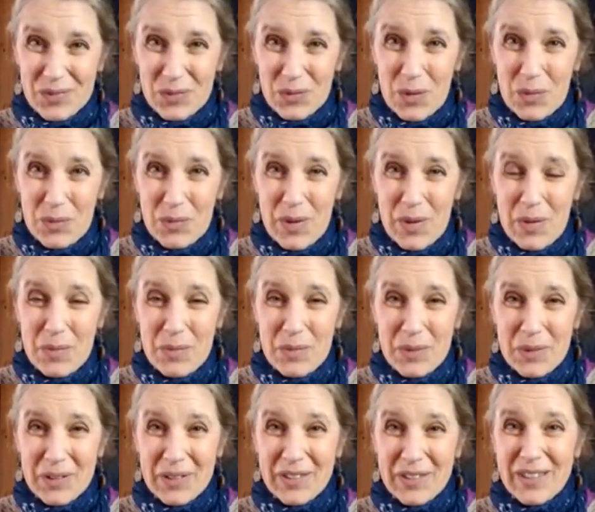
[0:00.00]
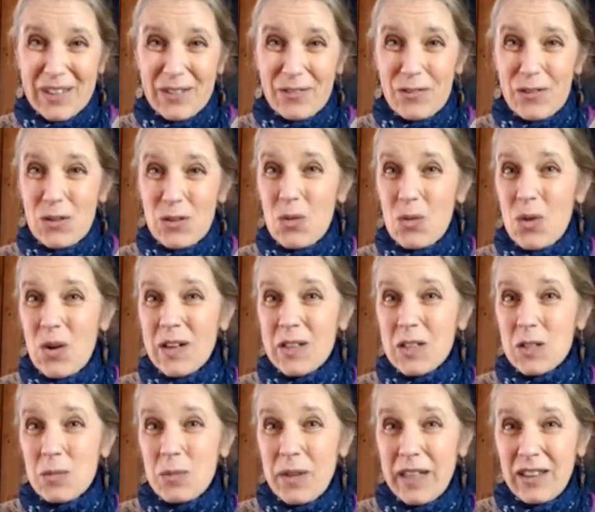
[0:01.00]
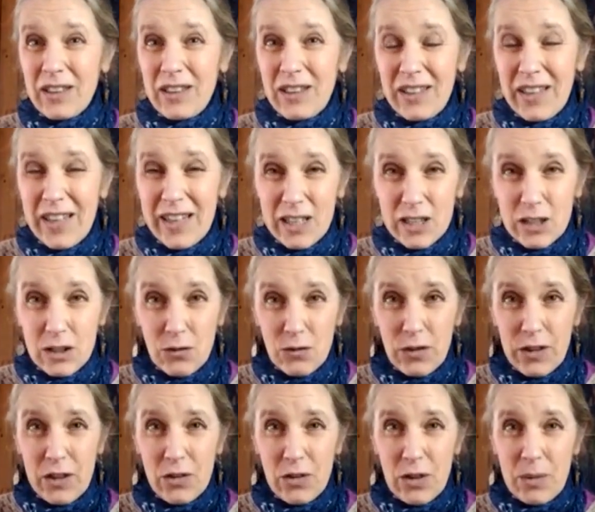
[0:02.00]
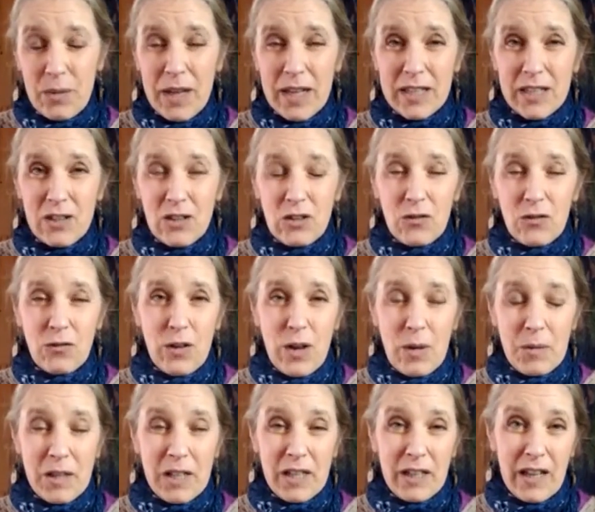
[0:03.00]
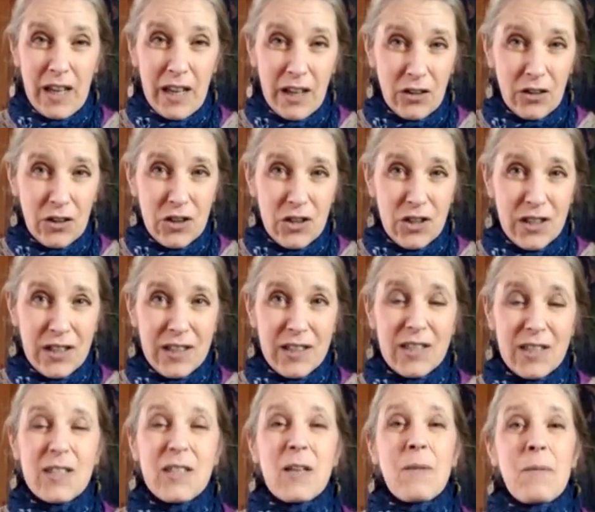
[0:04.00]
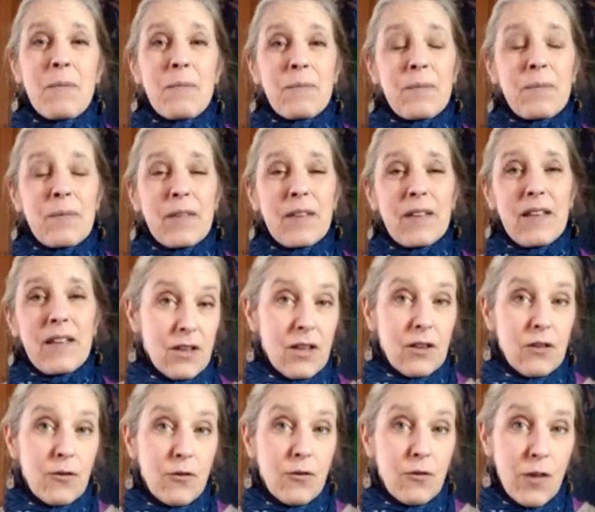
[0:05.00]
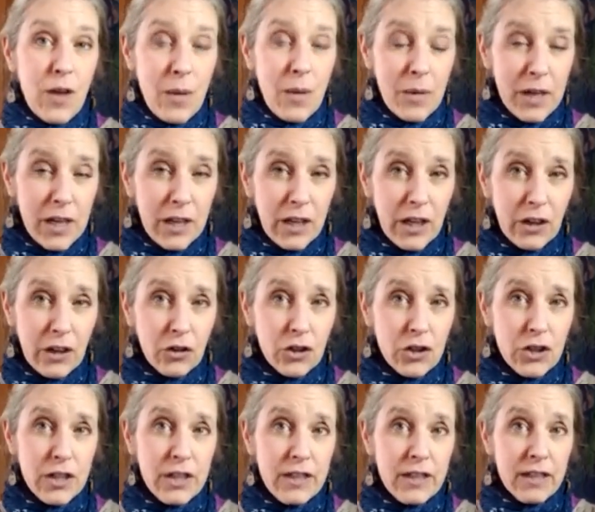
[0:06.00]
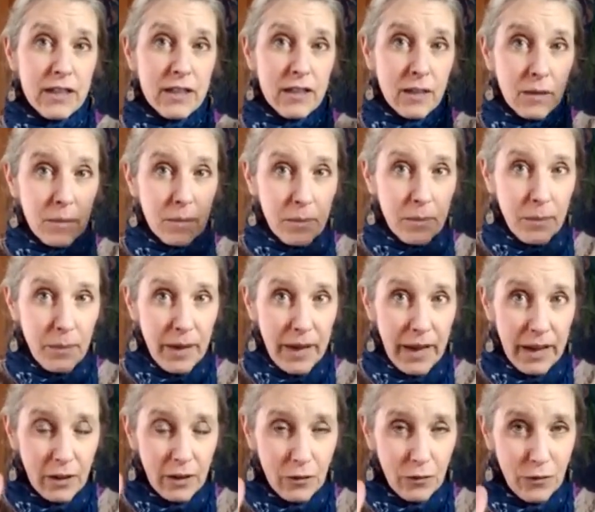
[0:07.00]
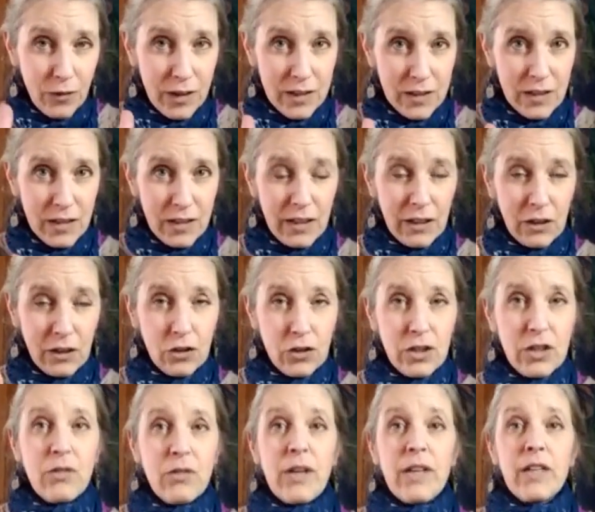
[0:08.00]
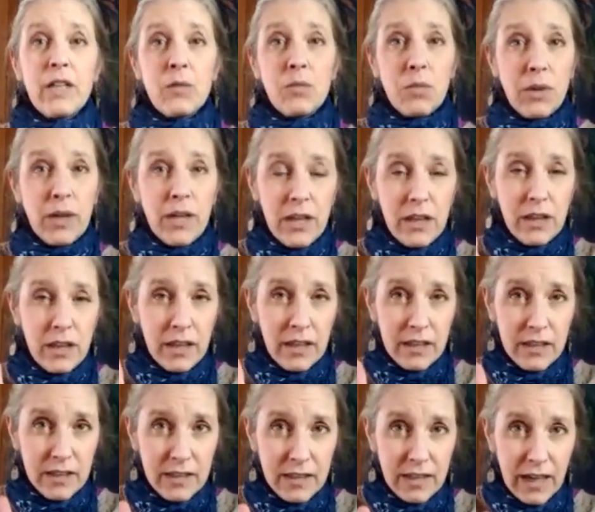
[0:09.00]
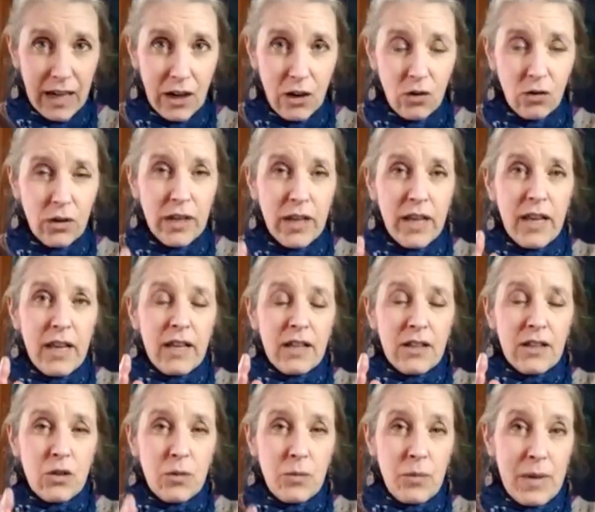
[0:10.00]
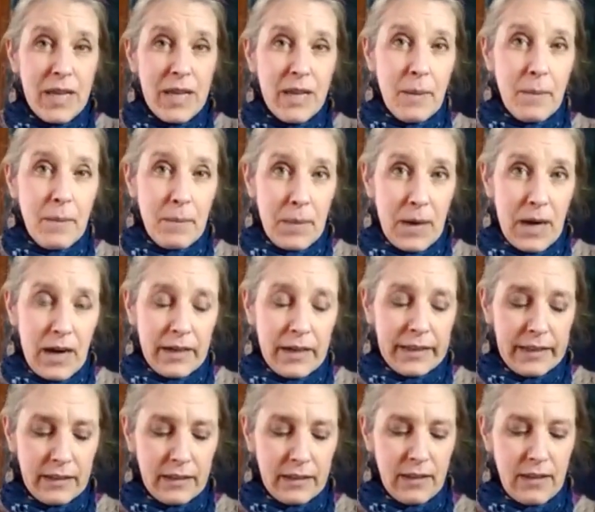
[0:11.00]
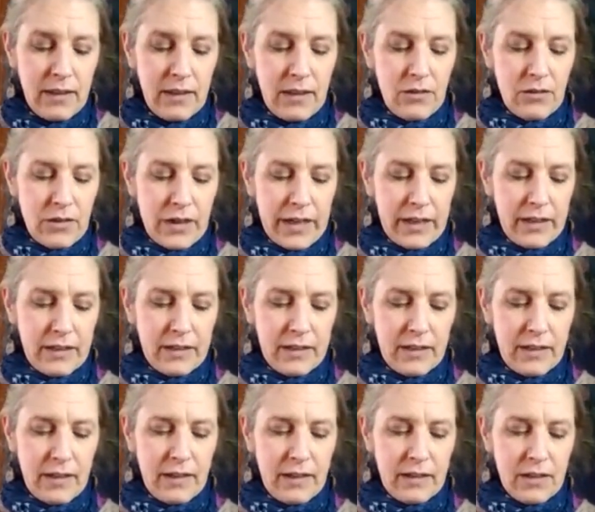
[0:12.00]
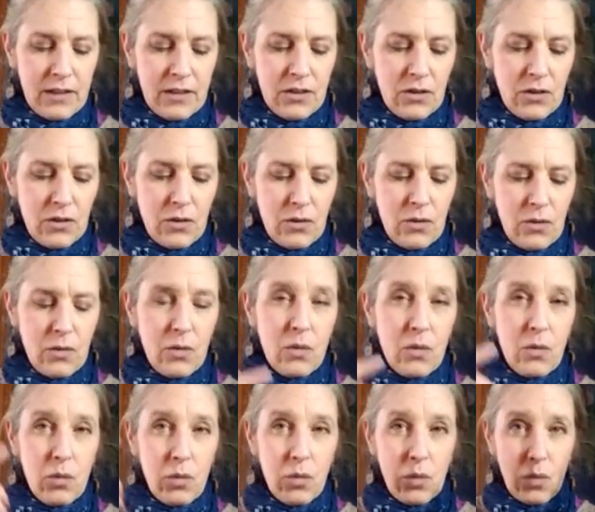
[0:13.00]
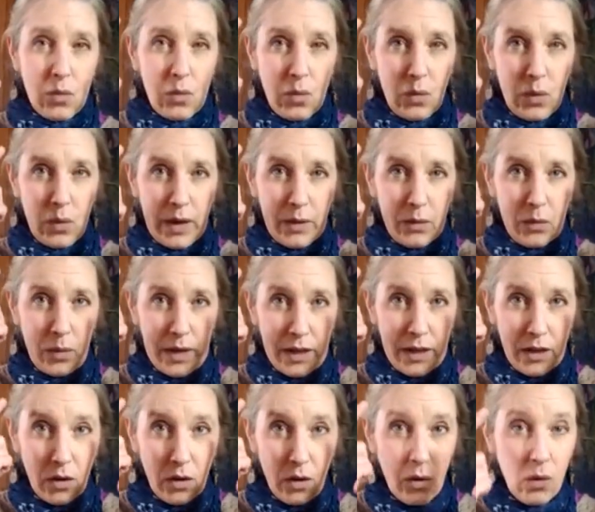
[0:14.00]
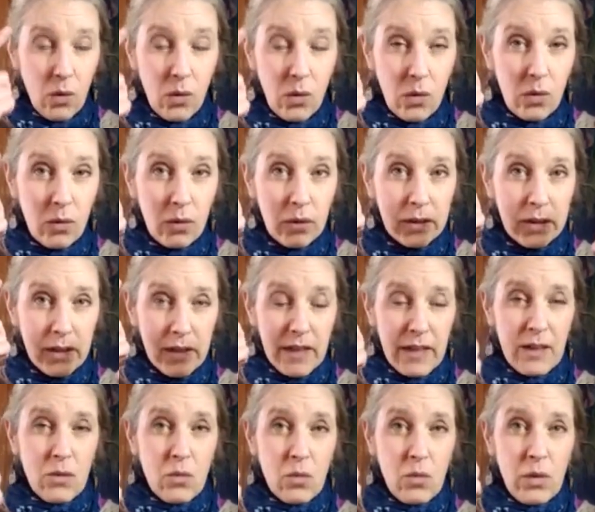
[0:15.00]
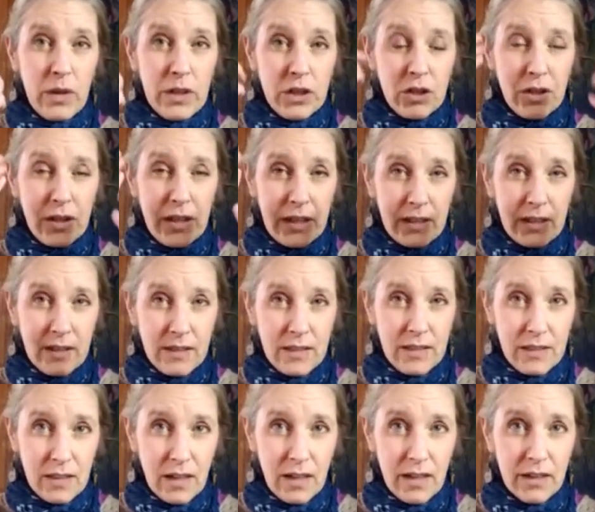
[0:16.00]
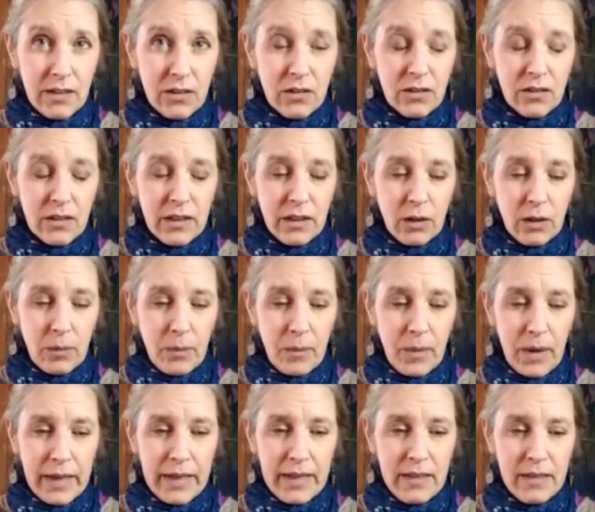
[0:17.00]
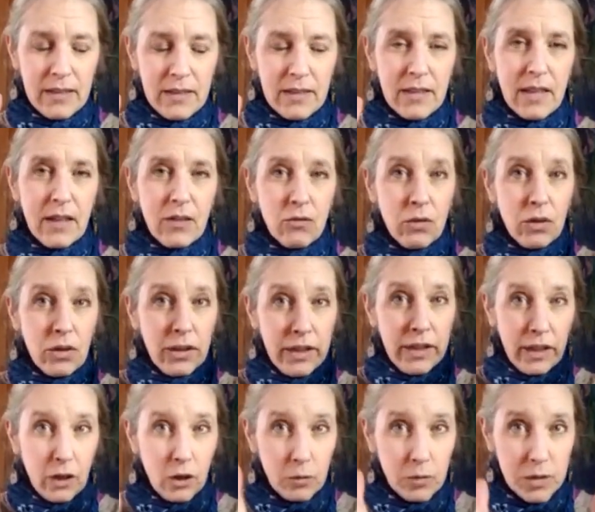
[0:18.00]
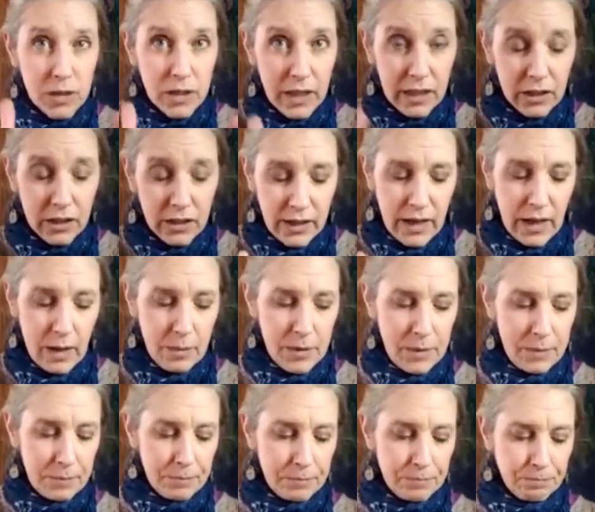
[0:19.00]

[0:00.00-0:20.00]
remember if you watch my latest video on masculine and feminine energies that the feminine energy is a manifesting energy right it's bringing things down to be embodied right and so when we hold that wish that desire in our minds that really helps that to happen